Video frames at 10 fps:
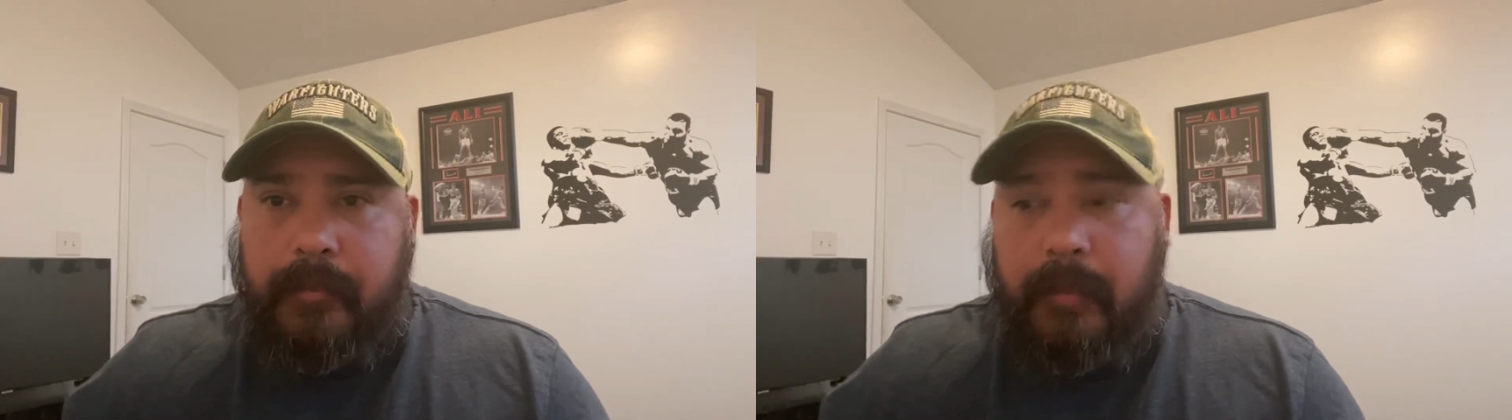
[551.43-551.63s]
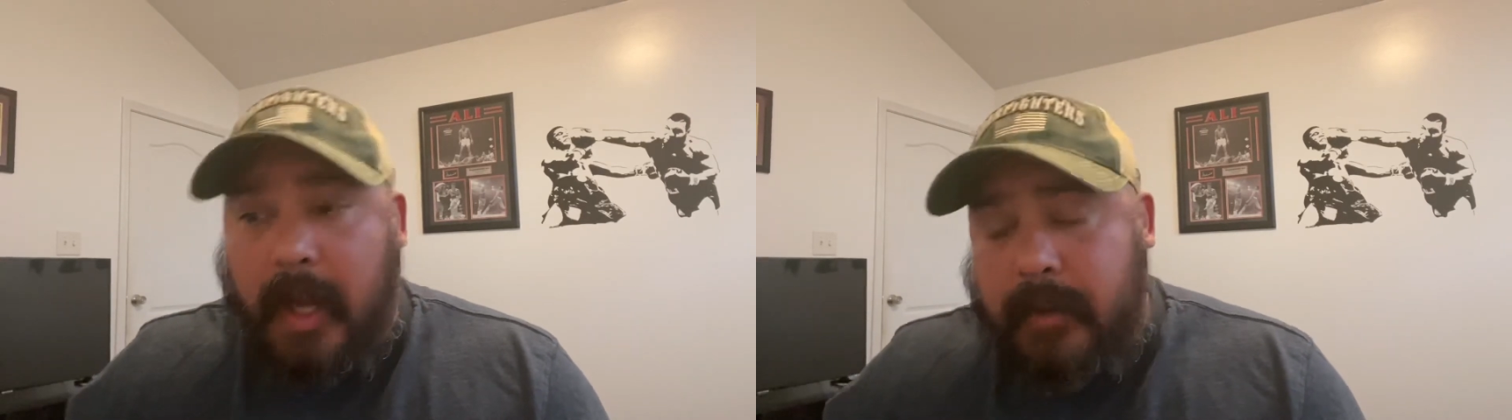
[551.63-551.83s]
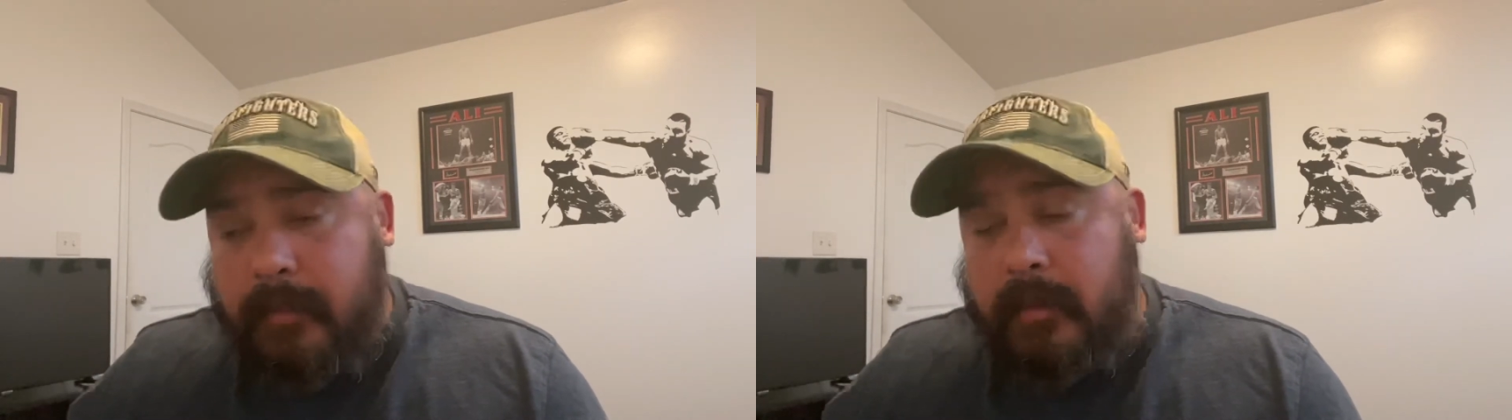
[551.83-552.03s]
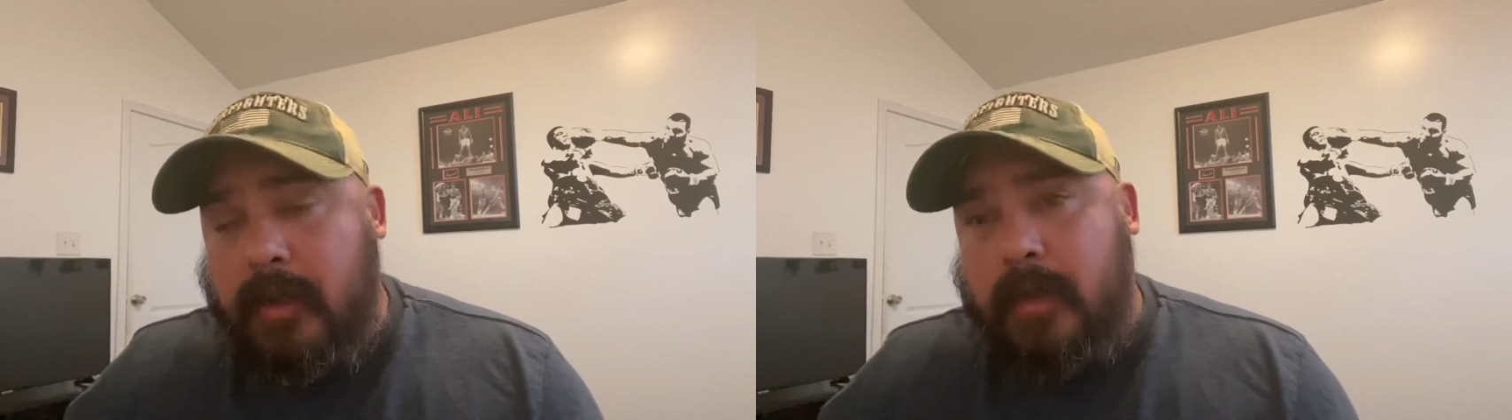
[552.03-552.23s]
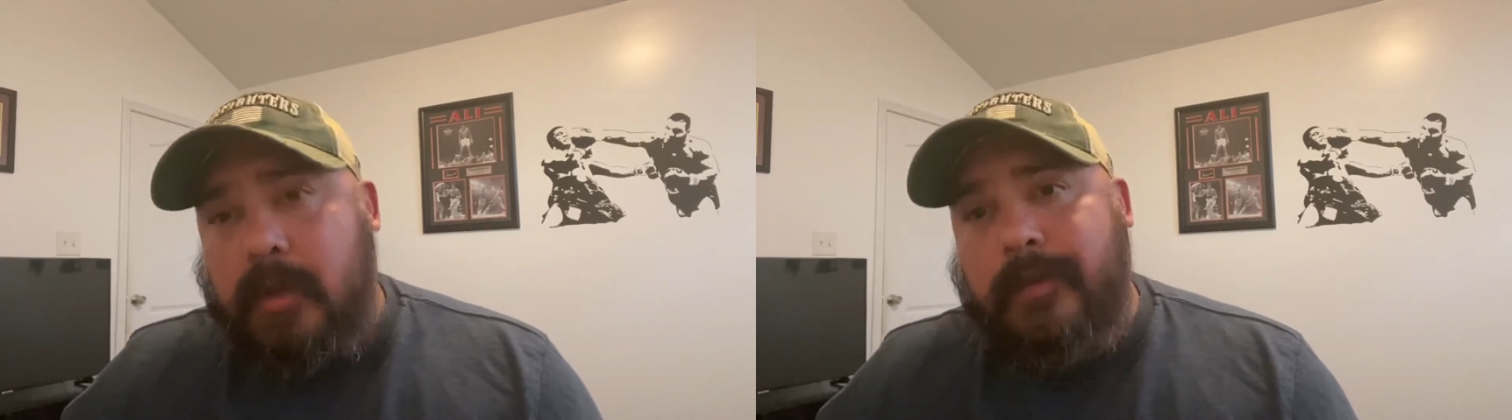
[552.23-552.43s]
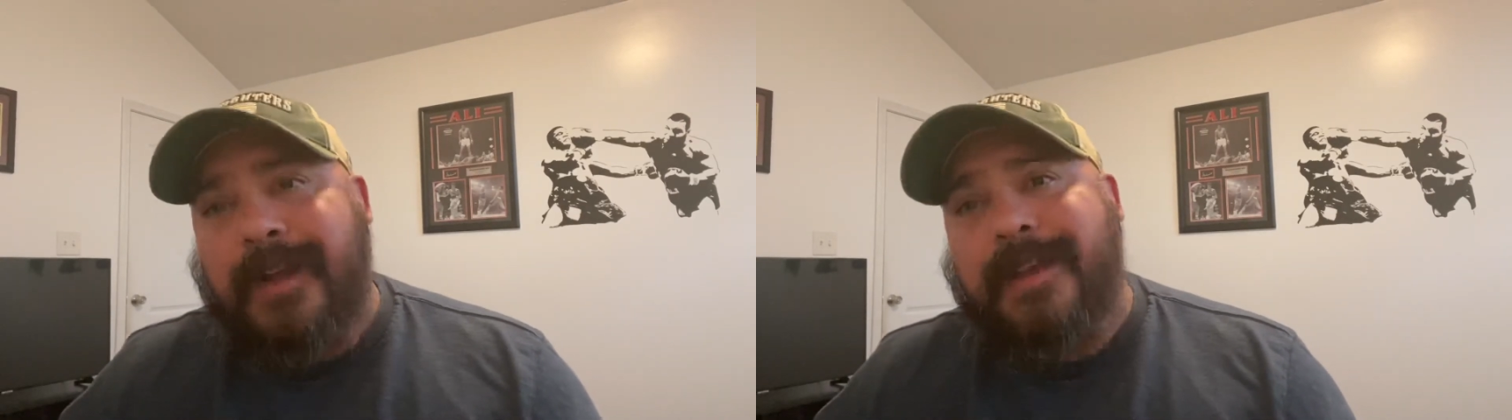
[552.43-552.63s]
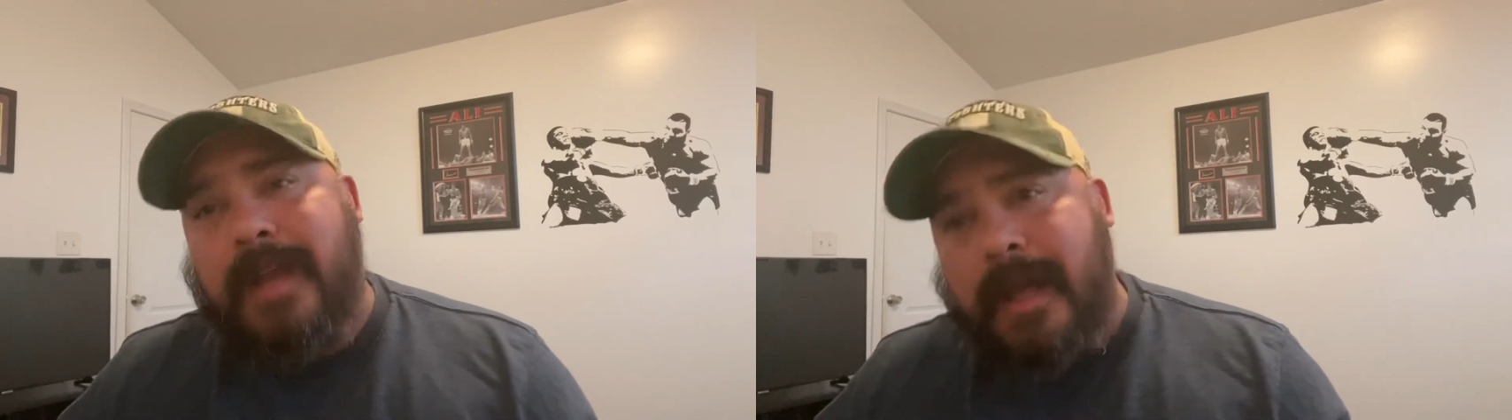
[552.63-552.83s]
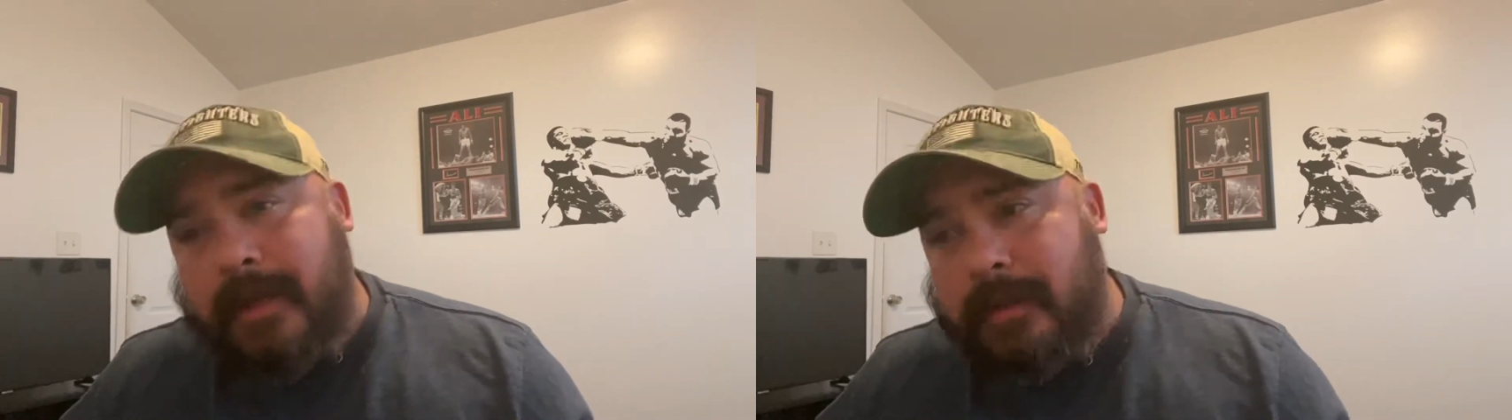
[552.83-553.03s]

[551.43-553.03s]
But again,